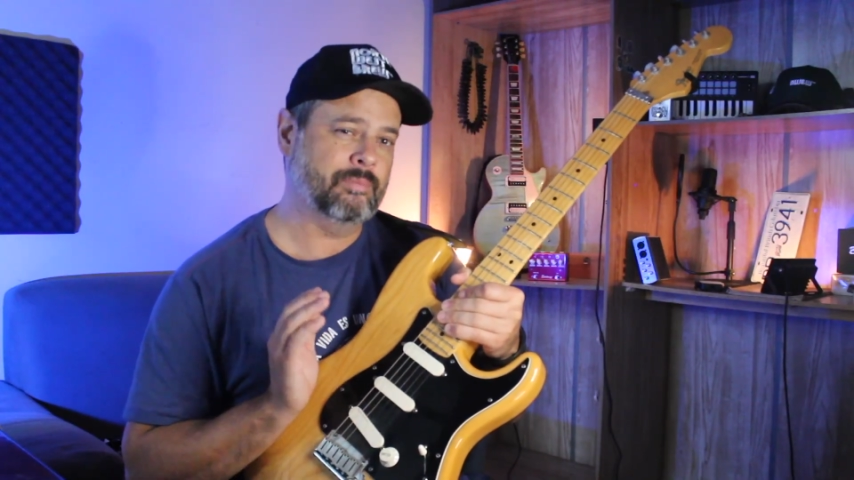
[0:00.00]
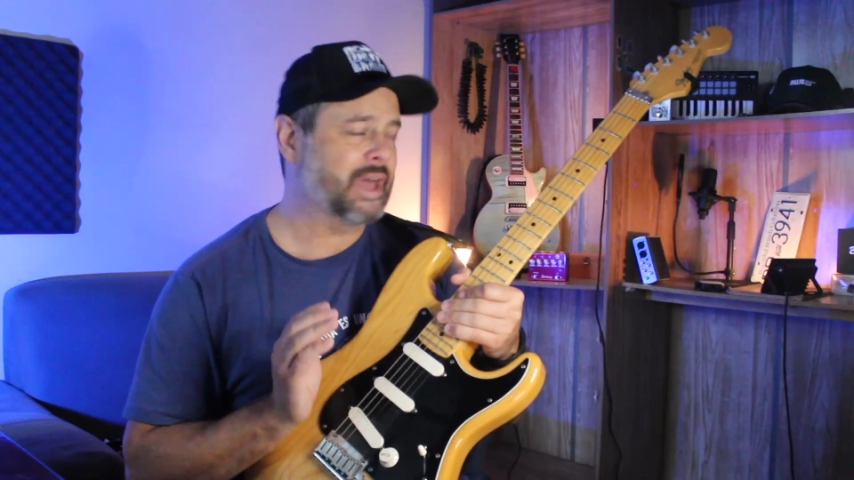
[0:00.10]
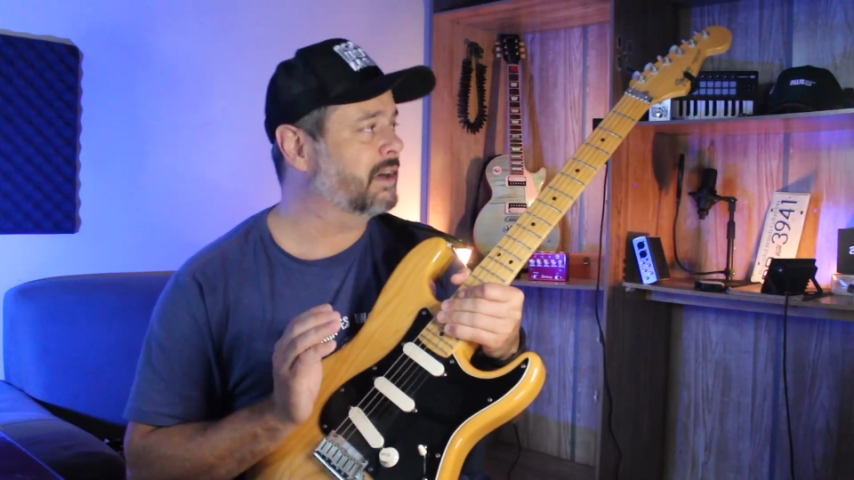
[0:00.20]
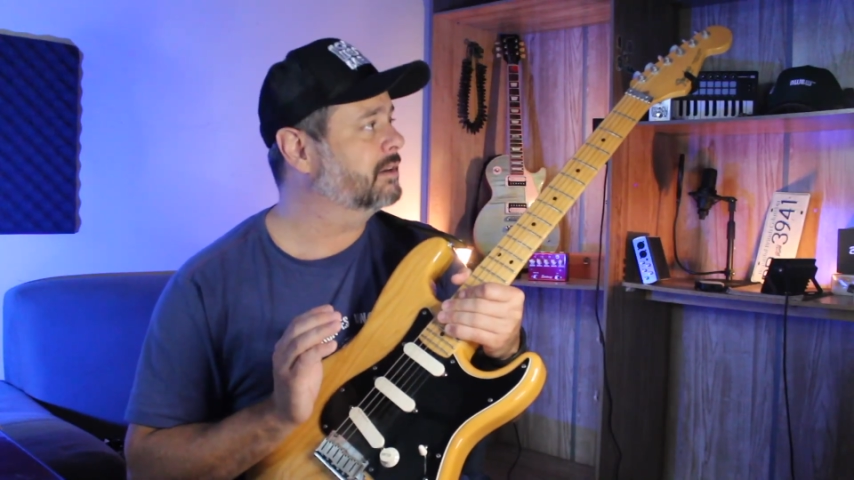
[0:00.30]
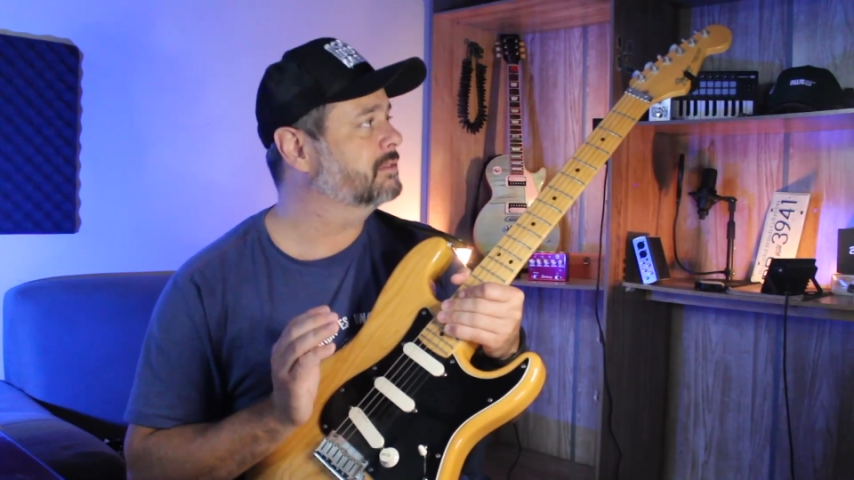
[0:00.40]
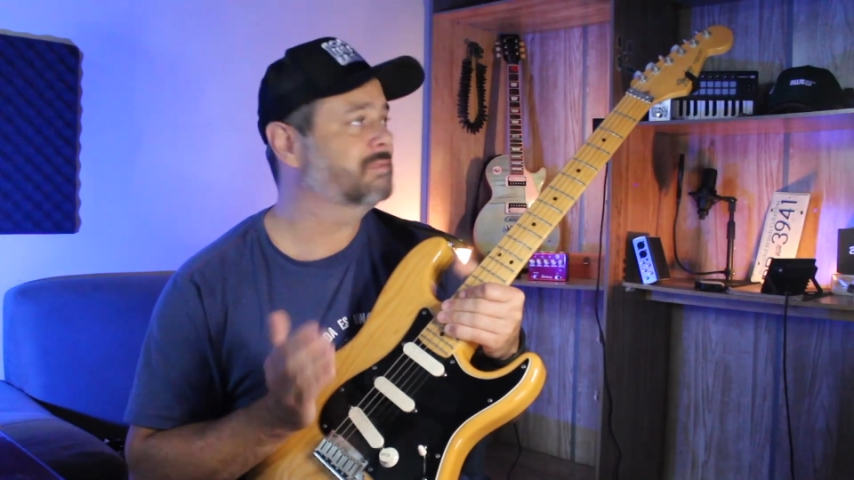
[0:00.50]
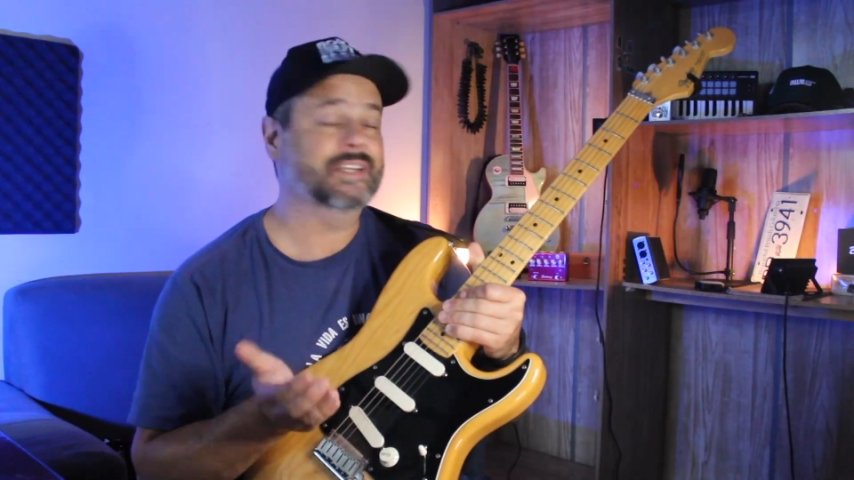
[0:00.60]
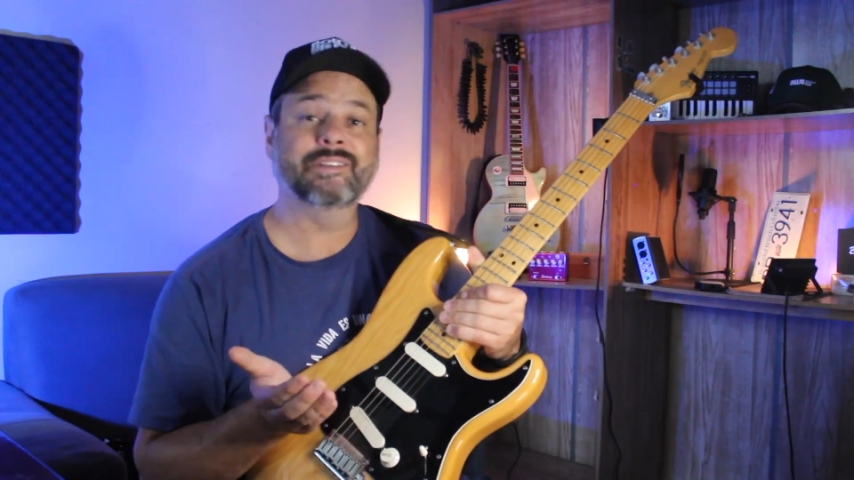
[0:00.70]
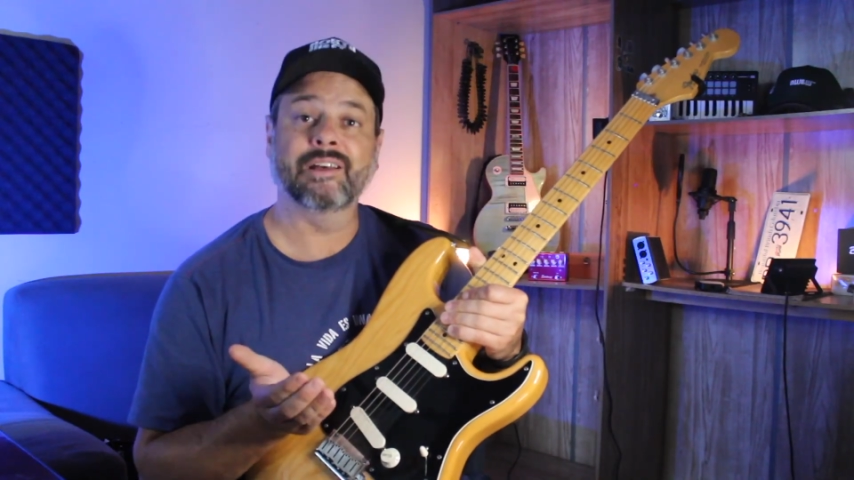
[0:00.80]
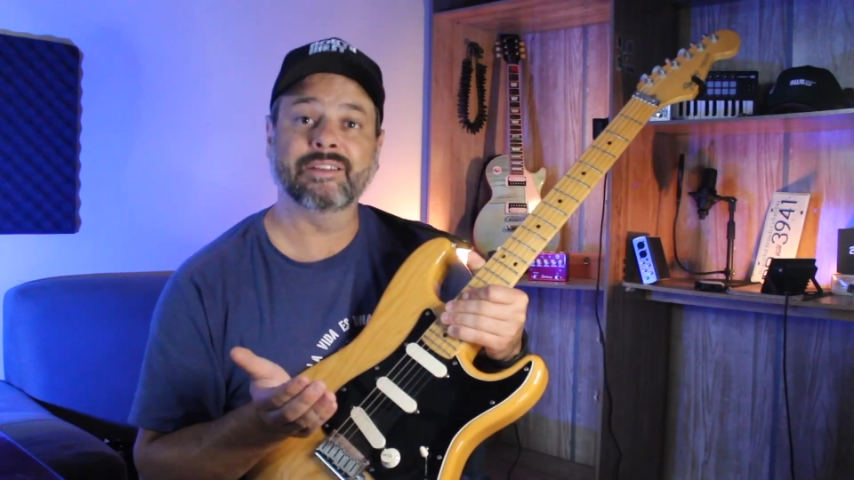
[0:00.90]
better,
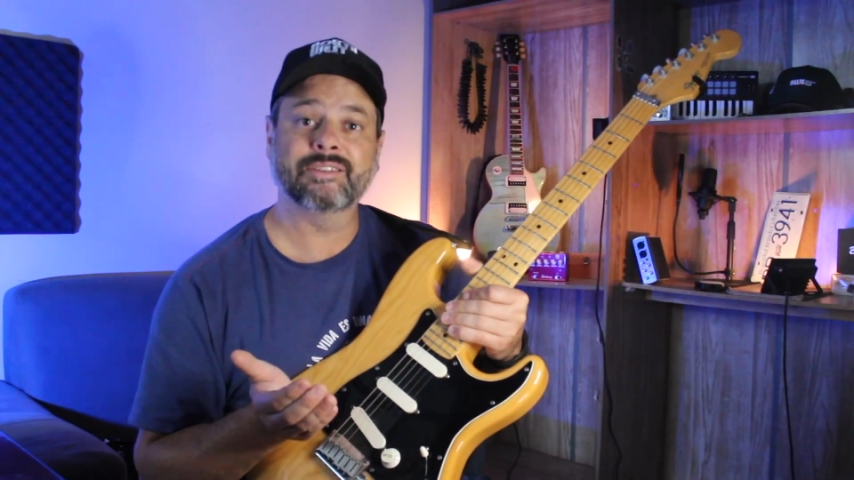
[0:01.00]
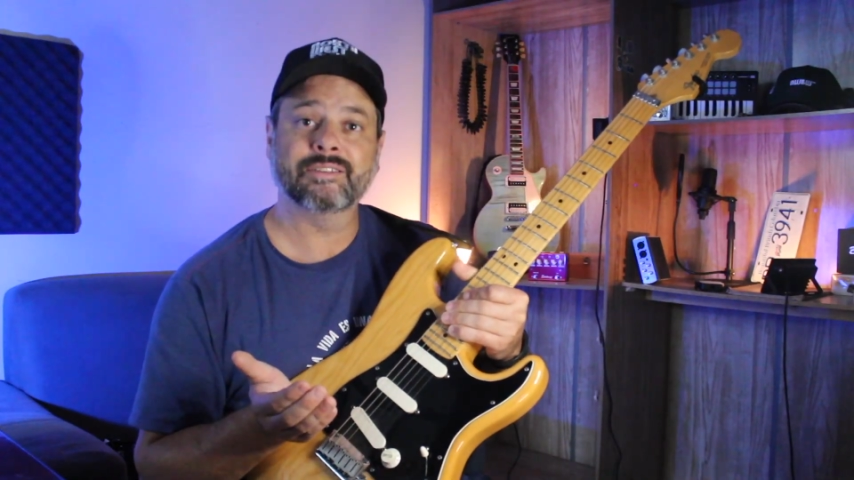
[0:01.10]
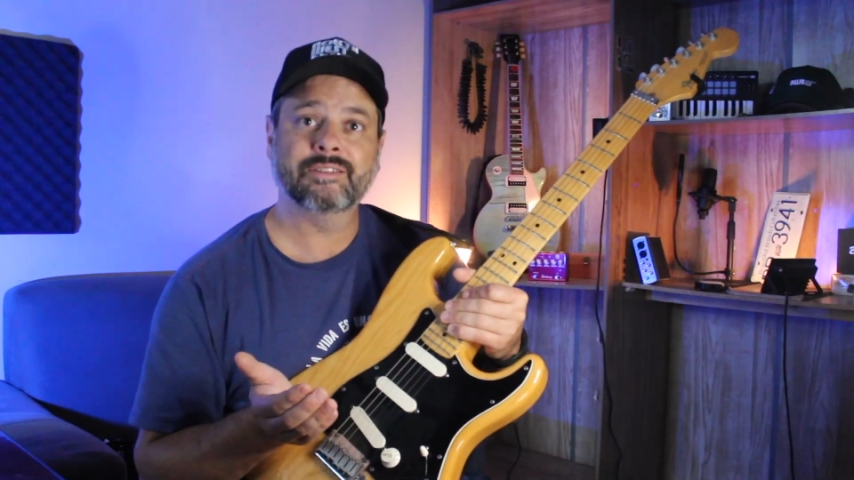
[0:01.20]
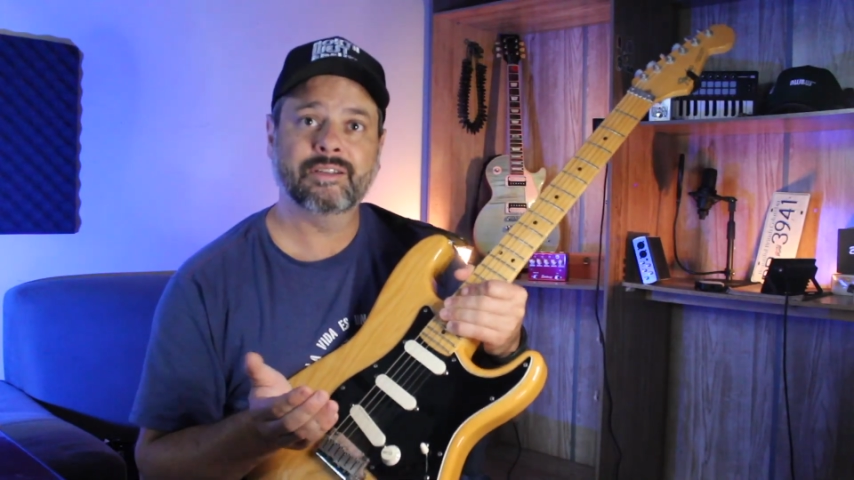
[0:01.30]
and it does.